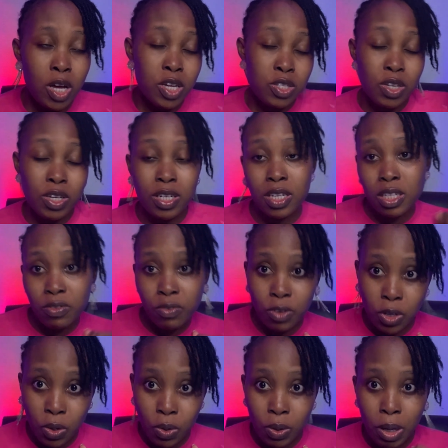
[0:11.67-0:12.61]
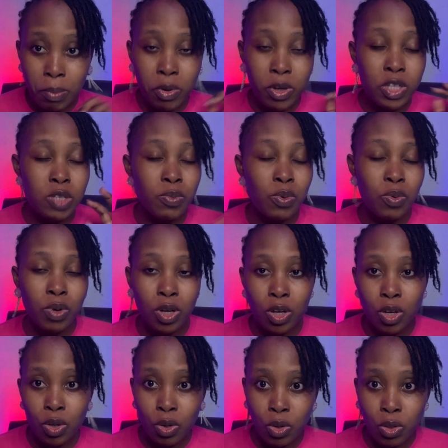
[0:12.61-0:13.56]
So in this video, I'm going to be walking
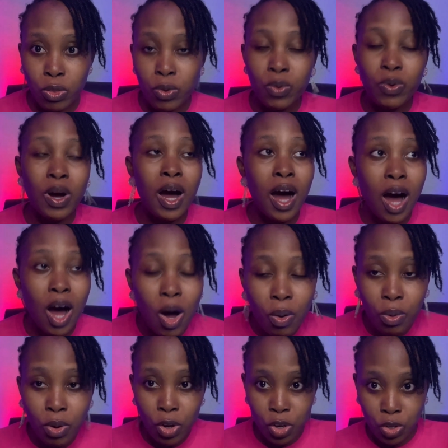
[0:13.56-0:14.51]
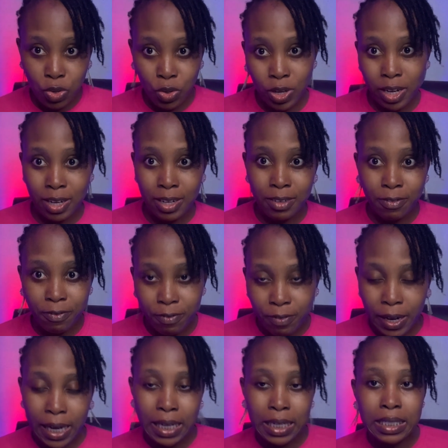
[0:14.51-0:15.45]
you through how you can
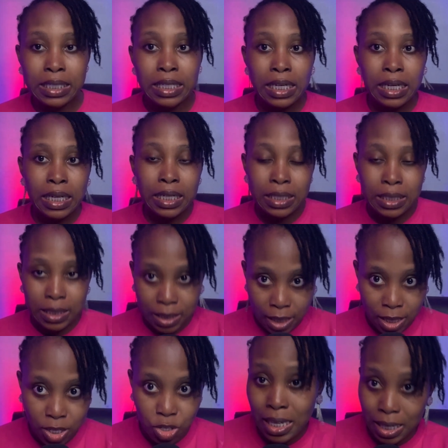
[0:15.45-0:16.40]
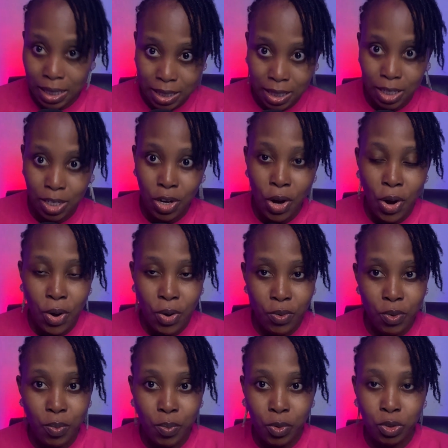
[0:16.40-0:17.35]
find these hidden
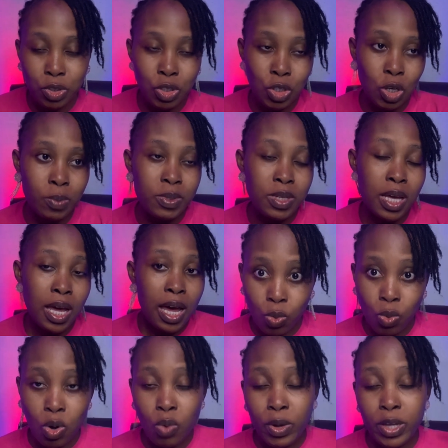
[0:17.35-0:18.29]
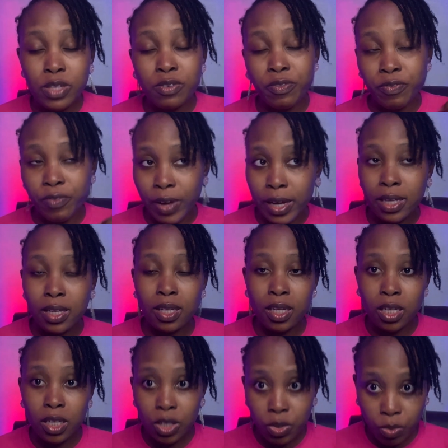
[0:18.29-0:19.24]
remote jobs. One way to find the
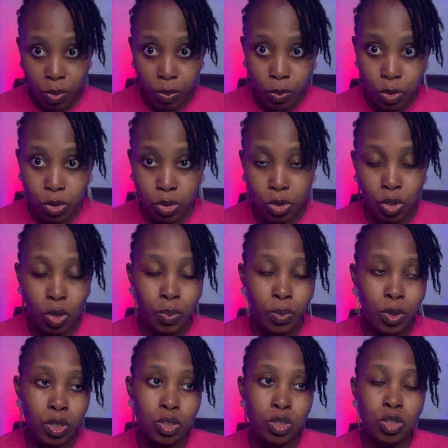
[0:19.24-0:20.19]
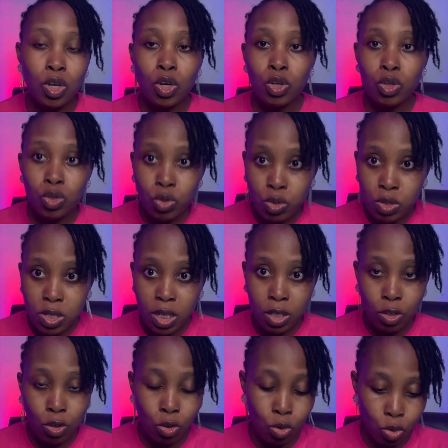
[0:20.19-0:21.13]
hidden remote job is
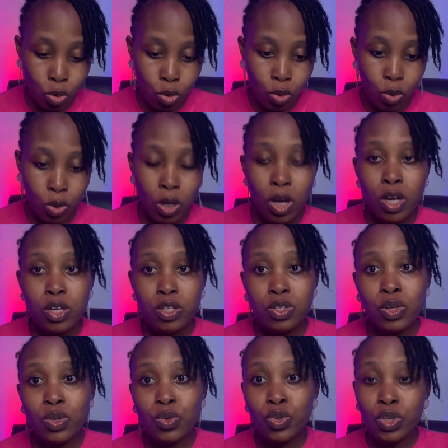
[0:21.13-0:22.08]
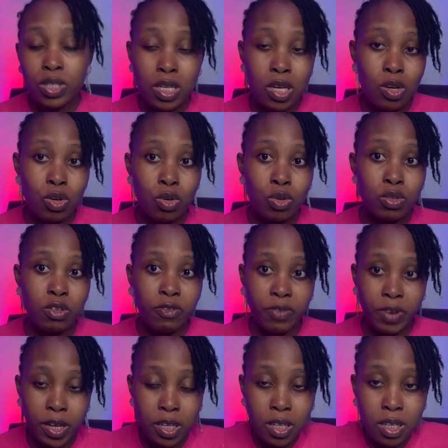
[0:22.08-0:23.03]
using Google. So using Google to
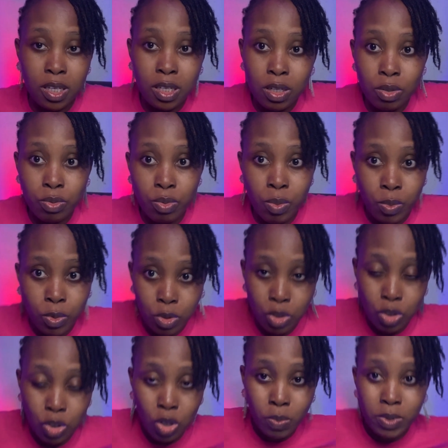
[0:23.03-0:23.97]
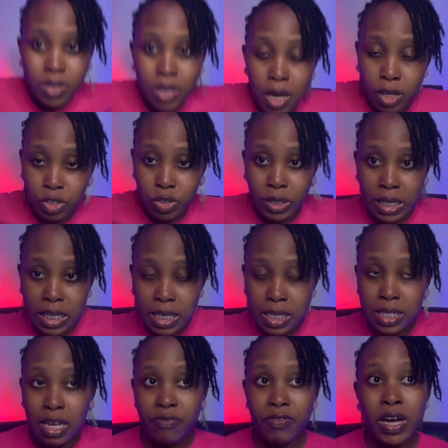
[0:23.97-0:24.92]
find remote job is actually easy.
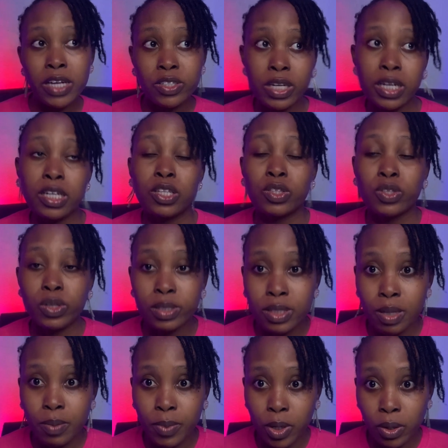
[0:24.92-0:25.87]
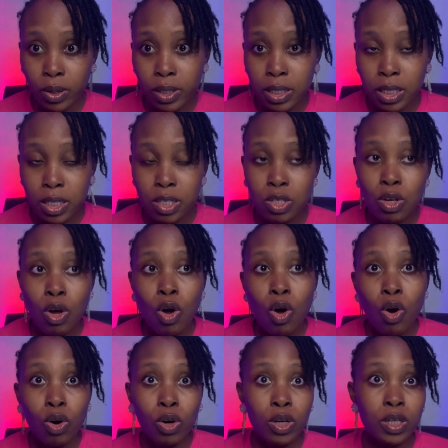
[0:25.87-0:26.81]
I've actually talked about this
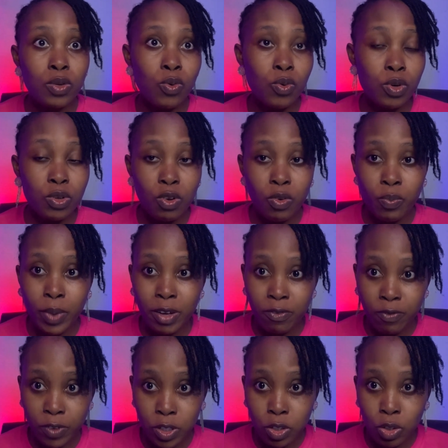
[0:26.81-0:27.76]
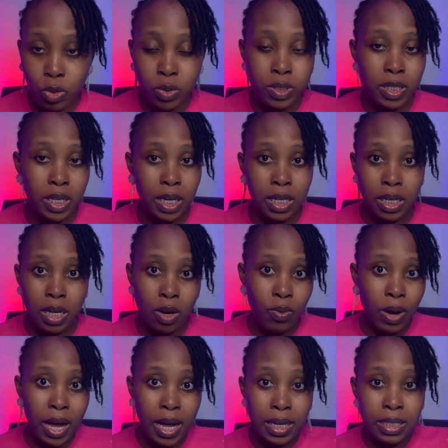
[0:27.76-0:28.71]
in one of my videos, and I'll
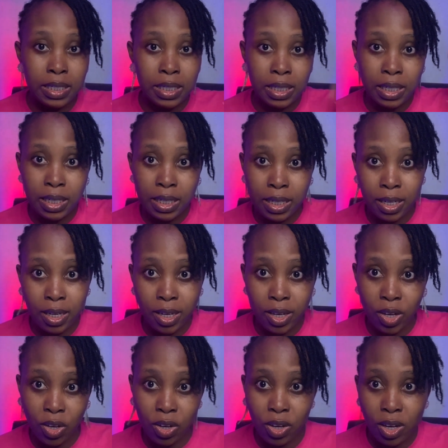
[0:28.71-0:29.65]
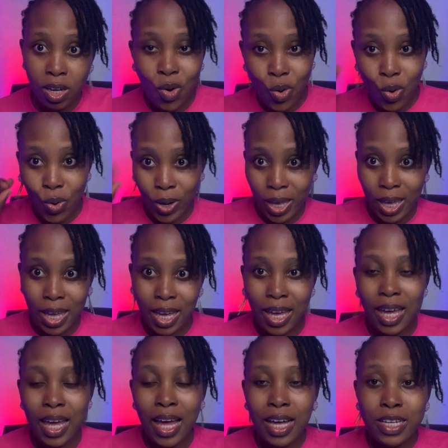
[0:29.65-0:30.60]
add the link here or here.
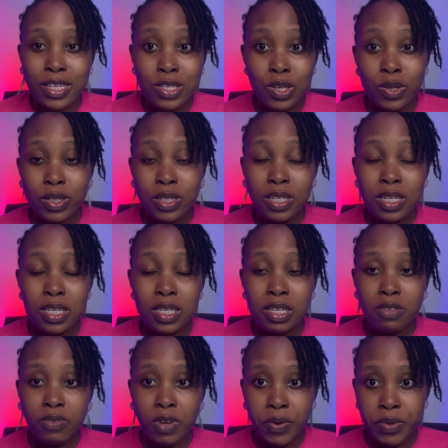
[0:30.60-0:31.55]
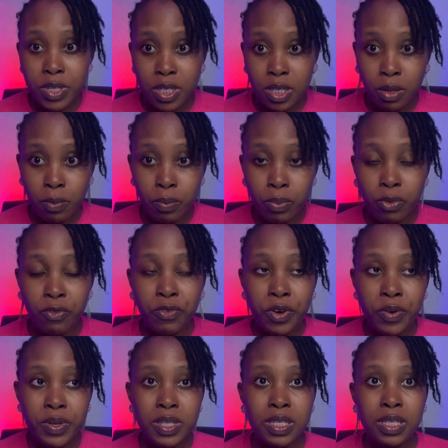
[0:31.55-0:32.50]
So this is very simple. For
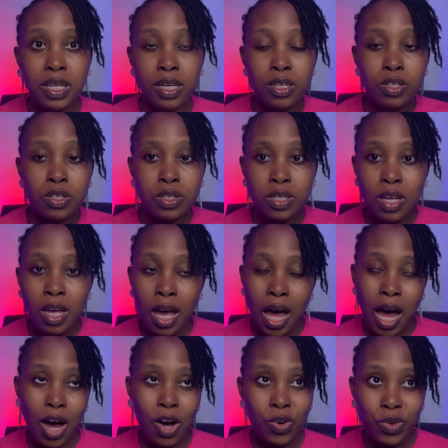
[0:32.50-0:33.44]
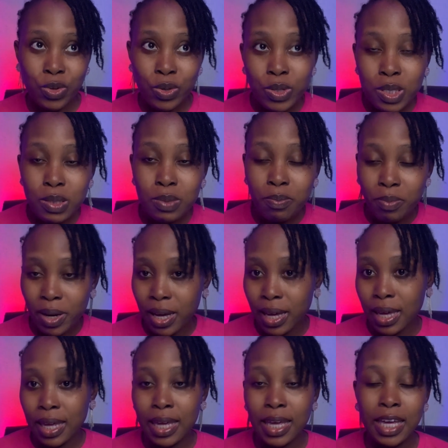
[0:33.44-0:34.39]
instance, I'll use
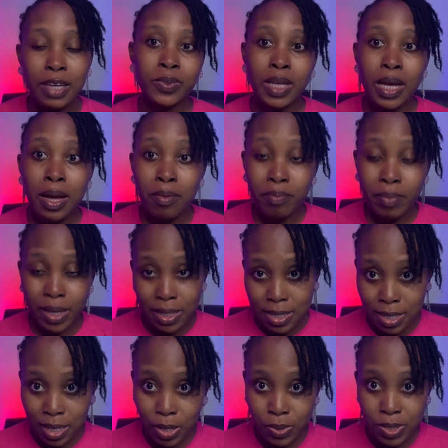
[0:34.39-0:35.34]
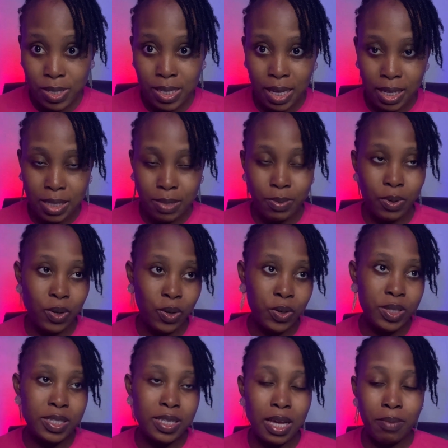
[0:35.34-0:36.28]
my skill set
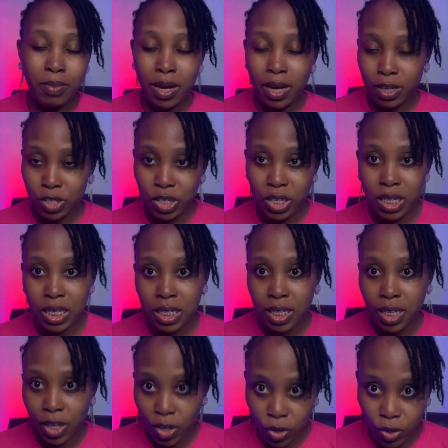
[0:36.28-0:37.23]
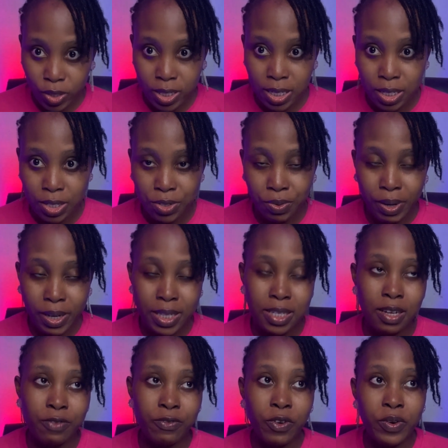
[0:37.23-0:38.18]
because I'm actually a content writer.
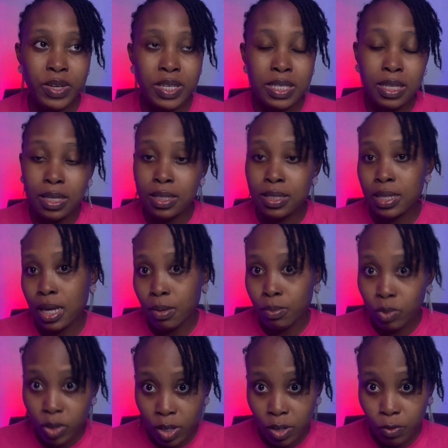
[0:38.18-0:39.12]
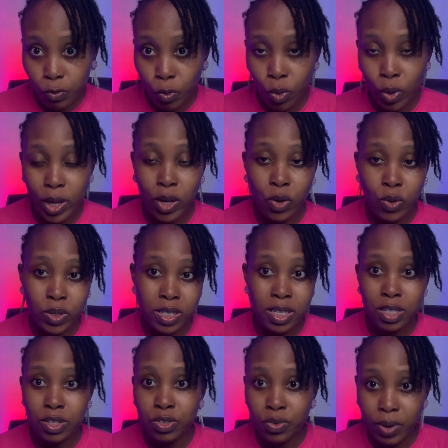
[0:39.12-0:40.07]
For instance, I'm looking for a
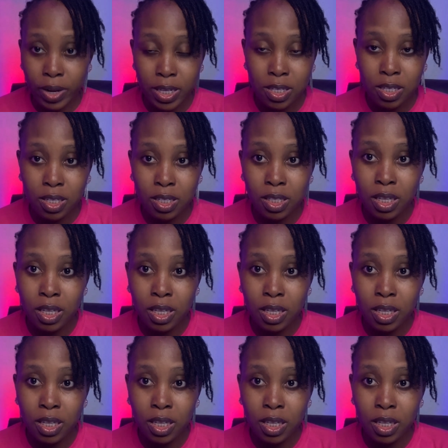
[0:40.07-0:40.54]
content writing